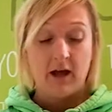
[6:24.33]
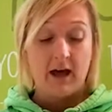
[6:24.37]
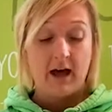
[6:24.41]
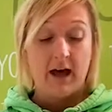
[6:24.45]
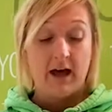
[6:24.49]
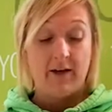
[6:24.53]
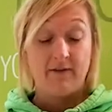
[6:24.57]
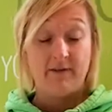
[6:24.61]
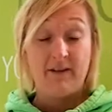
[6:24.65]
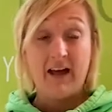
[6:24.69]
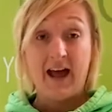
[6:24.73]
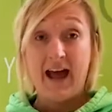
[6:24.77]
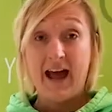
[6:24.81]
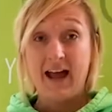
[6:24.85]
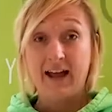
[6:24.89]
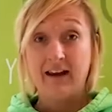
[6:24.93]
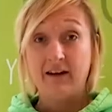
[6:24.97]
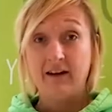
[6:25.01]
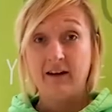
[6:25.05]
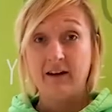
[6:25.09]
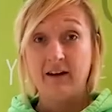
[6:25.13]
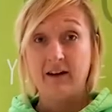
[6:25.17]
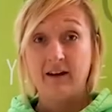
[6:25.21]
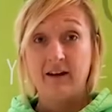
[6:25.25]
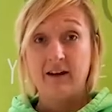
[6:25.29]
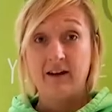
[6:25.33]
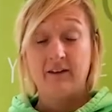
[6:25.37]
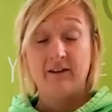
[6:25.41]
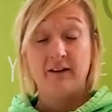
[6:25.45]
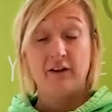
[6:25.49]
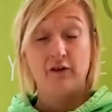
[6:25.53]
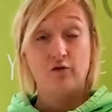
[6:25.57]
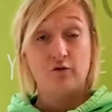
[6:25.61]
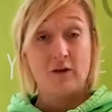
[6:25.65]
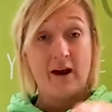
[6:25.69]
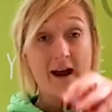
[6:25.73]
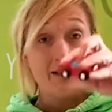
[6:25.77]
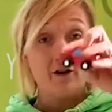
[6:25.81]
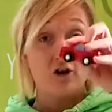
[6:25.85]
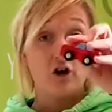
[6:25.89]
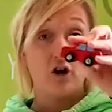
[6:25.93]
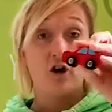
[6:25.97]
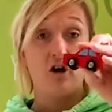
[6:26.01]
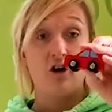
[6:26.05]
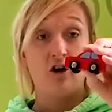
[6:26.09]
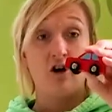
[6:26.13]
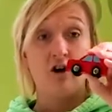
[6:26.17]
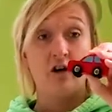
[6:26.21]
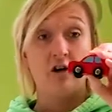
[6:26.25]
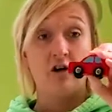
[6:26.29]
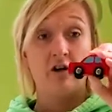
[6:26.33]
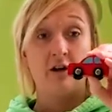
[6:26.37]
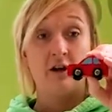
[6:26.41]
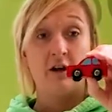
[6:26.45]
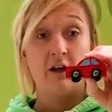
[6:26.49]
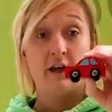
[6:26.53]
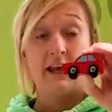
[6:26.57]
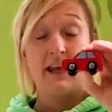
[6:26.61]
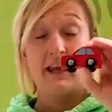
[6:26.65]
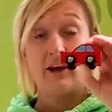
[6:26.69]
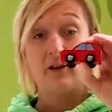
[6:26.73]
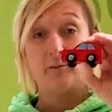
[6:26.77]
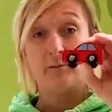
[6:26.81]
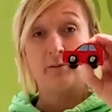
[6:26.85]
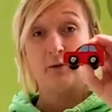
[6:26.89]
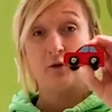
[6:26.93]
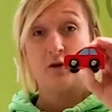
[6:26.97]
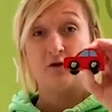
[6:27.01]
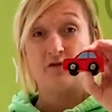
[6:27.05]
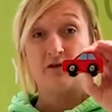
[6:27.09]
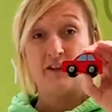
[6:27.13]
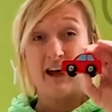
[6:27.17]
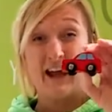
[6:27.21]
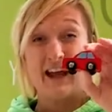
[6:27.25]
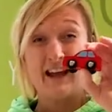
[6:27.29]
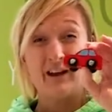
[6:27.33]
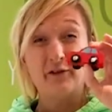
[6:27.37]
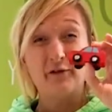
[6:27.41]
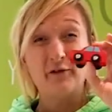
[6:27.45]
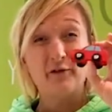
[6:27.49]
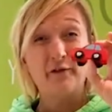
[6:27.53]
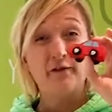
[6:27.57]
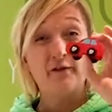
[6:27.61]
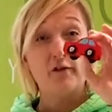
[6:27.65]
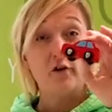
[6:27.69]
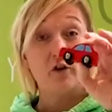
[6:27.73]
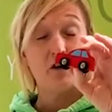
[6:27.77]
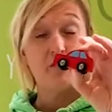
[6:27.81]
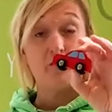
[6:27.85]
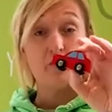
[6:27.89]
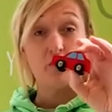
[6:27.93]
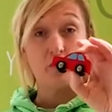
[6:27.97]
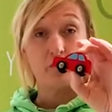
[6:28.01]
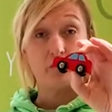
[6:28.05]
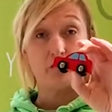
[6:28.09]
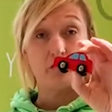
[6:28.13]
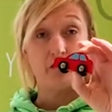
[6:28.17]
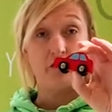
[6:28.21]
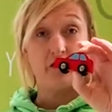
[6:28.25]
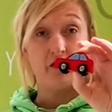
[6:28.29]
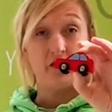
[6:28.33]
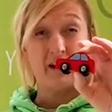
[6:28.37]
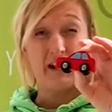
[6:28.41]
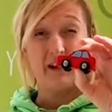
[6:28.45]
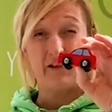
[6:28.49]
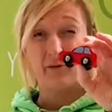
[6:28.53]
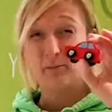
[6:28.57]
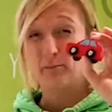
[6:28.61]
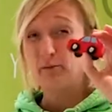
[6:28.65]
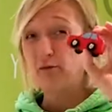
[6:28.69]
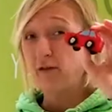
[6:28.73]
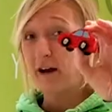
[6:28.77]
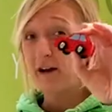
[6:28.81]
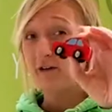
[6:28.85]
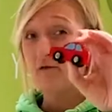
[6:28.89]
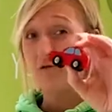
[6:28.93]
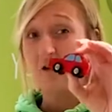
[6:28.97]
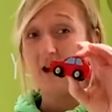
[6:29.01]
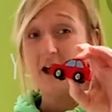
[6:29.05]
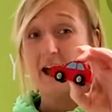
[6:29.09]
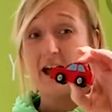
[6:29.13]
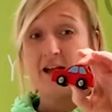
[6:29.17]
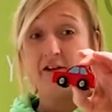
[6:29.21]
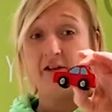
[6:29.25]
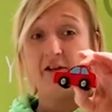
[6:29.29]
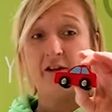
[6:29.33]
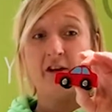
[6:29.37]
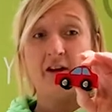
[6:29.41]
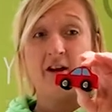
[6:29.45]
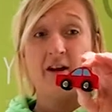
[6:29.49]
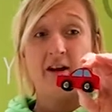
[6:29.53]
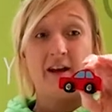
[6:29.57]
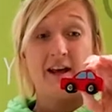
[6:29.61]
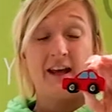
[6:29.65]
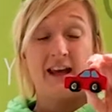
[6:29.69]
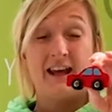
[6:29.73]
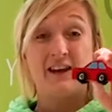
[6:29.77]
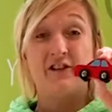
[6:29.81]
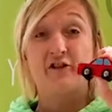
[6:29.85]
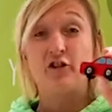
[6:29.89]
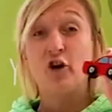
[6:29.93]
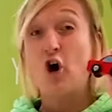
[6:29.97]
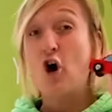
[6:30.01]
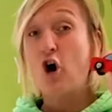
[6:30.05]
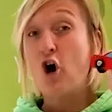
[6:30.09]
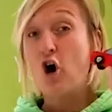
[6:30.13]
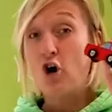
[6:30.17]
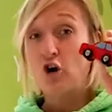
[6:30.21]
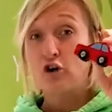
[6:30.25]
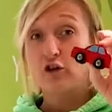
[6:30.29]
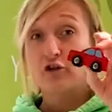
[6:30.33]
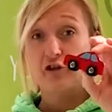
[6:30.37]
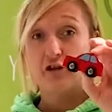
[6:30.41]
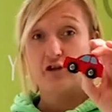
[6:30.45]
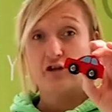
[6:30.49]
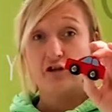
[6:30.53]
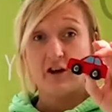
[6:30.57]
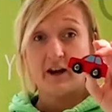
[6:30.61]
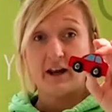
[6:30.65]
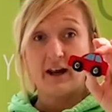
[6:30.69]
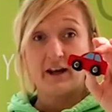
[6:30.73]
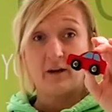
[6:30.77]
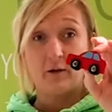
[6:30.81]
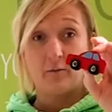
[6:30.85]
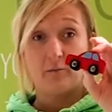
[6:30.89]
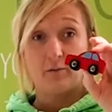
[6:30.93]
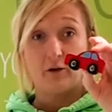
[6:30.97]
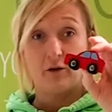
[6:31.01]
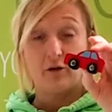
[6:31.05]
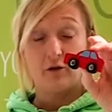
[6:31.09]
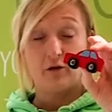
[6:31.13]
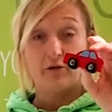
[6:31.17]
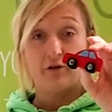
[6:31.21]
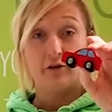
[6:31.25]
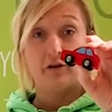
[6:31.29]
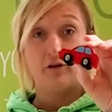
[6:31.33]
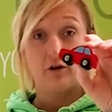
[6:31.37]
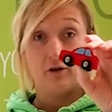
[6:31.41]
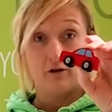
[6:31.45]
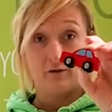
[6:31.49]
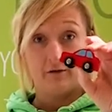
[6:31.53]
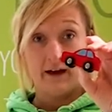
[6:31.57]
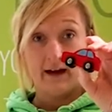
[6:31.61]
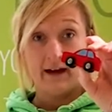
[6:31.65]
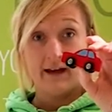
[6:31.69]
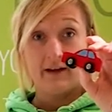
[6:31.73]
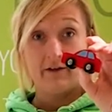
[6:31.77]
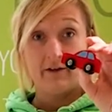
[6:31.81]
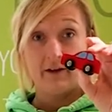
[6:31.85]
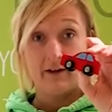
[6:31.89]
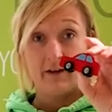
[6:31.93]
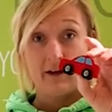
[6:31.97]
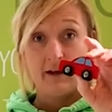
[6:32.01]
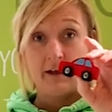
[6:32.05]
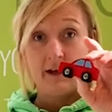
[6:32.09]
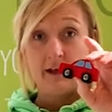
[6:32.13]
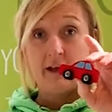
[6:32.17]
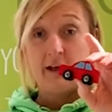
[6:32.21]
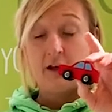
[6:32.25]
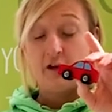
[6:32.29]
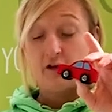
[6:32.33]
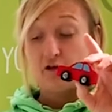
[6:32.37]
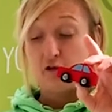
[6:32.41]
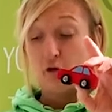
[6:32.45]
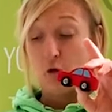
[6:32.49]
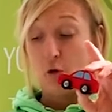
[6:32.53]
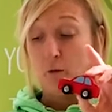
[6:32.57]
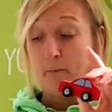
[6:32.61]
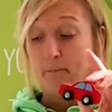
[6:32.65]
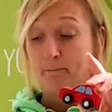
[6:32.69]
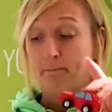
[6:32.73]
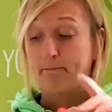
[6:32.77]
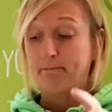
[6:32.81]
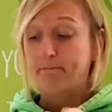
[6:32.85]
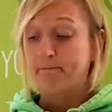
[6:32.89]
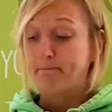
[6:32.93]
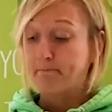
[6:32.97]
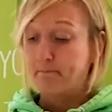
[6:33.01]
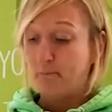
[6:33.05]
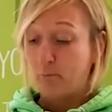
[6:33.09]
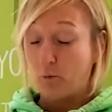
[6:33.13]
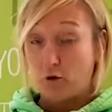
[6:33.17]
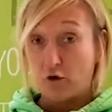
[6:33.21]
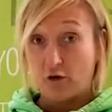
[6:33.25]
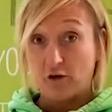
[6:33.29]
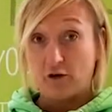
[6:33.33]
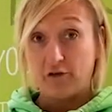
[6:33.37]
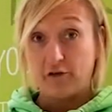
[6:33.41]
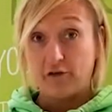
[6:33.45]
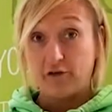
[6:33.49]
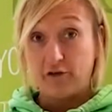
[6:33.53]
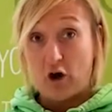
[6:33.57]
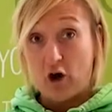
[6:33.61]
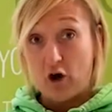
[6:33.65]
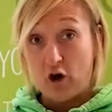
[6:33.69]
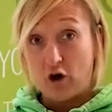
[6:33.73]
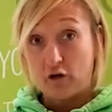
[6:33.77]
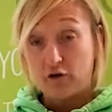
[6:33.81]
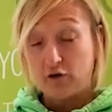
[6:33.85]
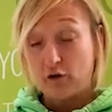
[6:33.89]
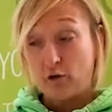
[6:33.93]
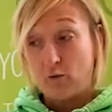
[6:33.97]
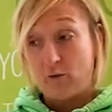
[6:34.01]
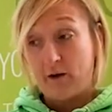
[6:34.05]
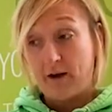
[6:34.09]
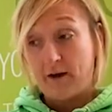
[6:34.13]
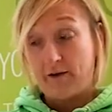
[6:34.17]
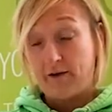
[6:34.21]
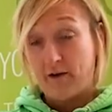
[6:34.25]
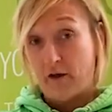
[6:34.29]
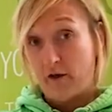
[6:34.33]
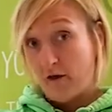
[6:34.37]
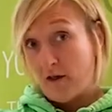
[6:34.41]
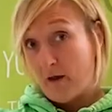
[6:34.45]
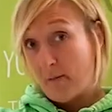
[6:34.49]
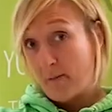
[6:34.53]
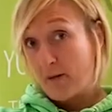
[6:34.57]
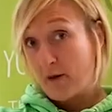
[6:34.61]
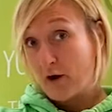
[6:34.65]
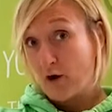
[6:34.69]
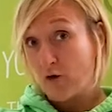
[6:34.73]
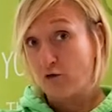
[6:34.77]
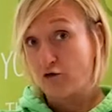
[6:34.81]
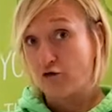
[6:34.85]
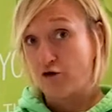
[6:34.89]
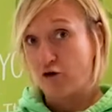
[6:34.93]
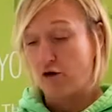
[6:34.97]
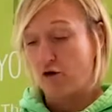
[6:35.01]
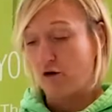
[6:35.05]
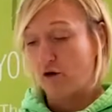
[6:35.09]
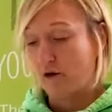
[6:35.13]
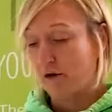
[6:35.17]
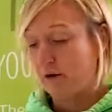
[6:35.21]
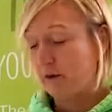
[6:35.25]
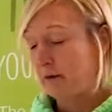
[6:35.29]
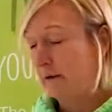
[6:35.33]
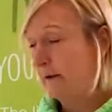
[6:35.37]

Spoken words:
And then this red car is blood that is full of oxygen. It's bright red, it's oxygenated blood, all right? So we're going to start with the blue truck.